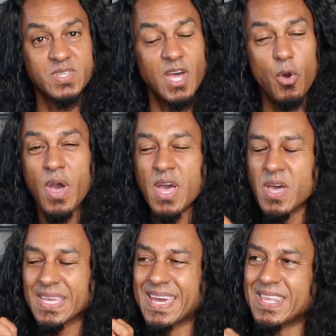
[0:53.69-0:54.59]
So
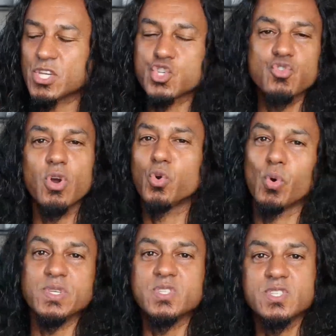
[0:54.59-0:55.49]
getting a strong
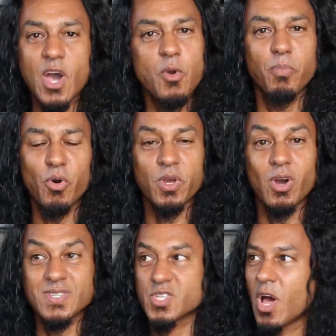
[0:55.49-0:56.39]
core is so important,
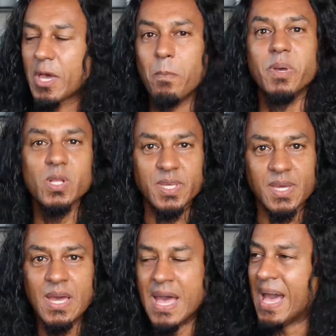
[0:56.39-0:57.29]
guys. It's like a building.